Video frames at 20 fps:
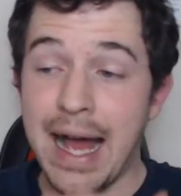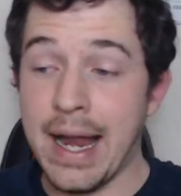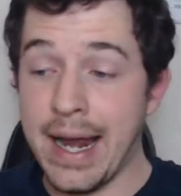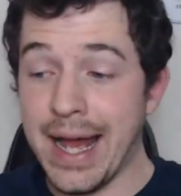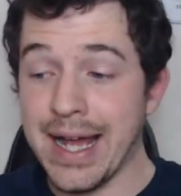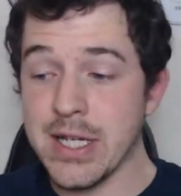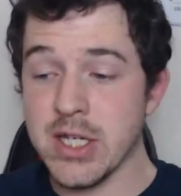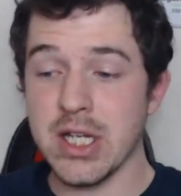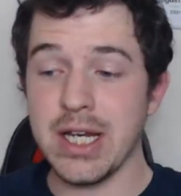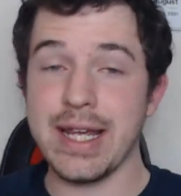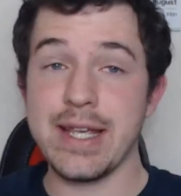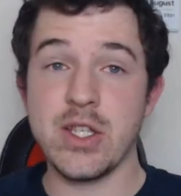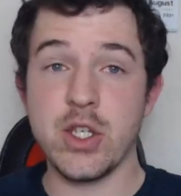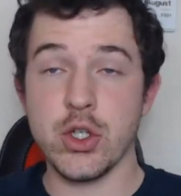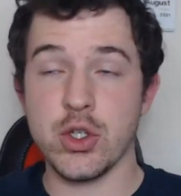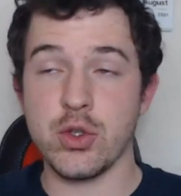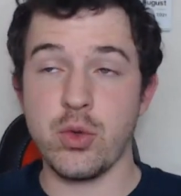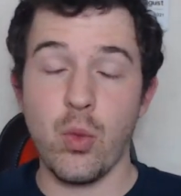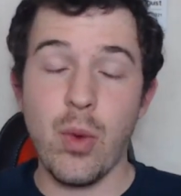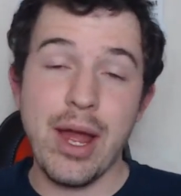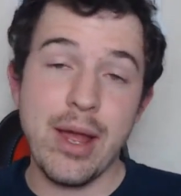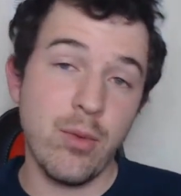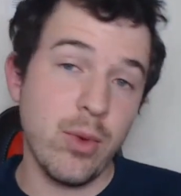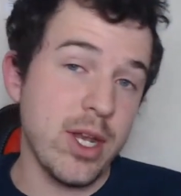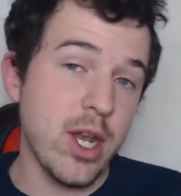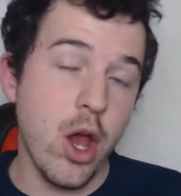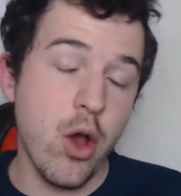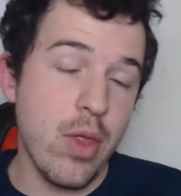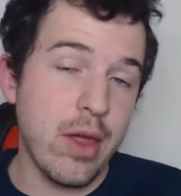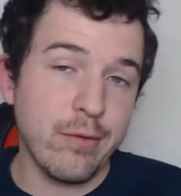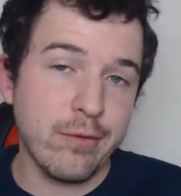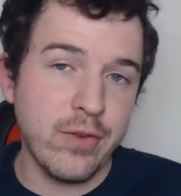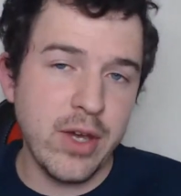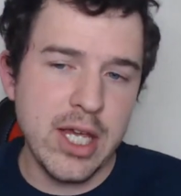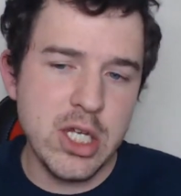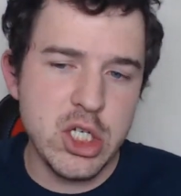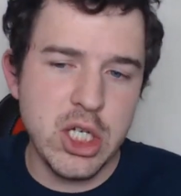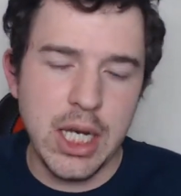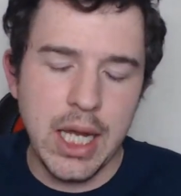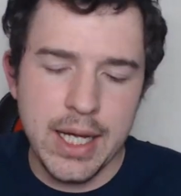And actually just the way we know that
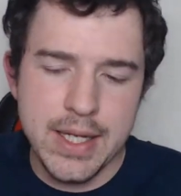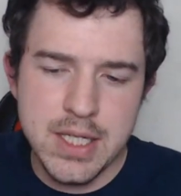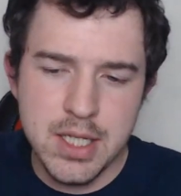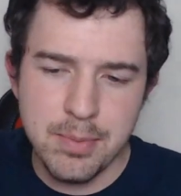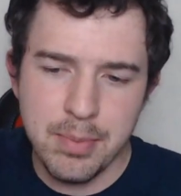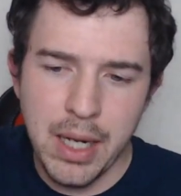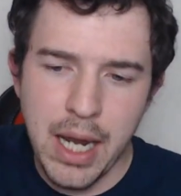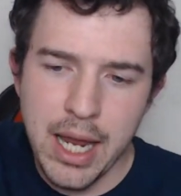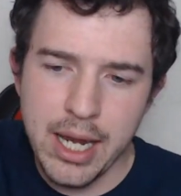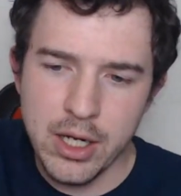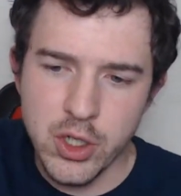Fiji like to play.